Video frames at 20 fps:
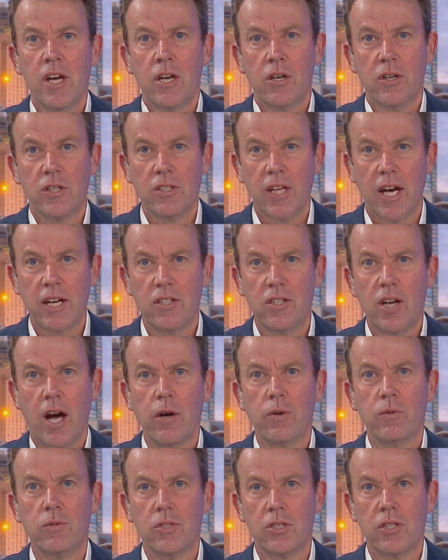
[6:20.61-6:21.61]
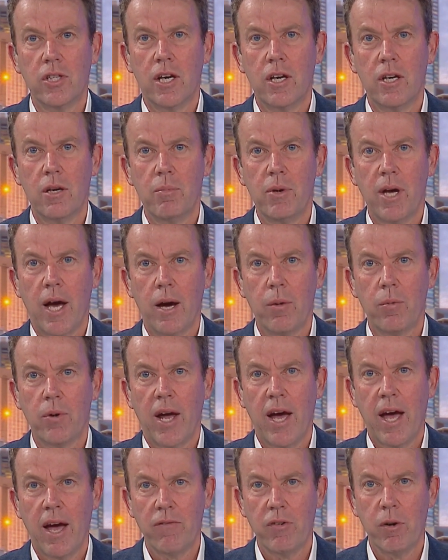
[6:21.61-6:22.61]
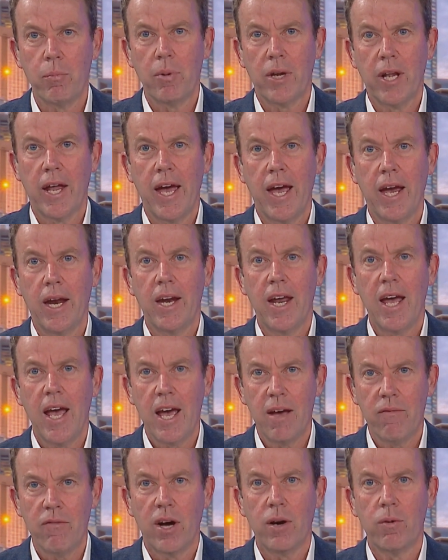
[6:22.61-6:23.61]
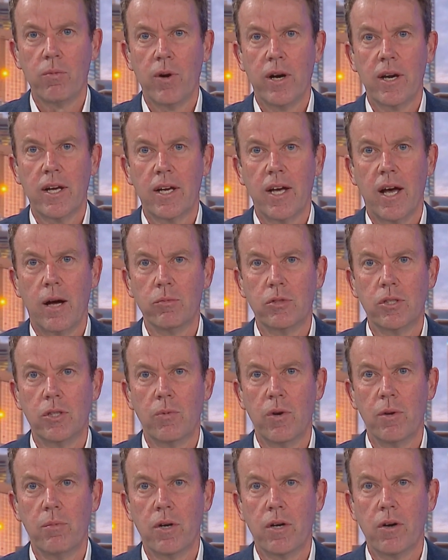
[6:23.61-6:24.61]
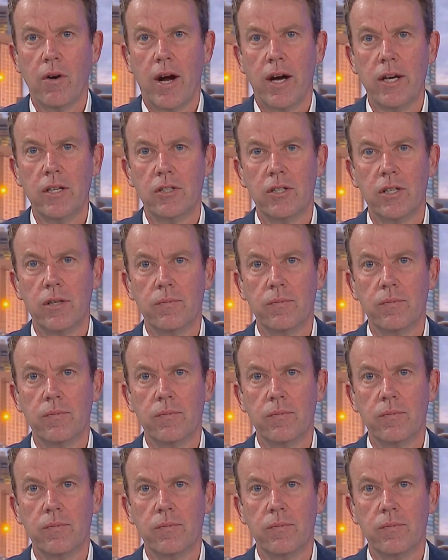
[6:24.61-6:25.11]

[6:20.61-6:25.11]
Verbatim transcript: because they don't seem to be able to have a plan ever when it comes to immigration.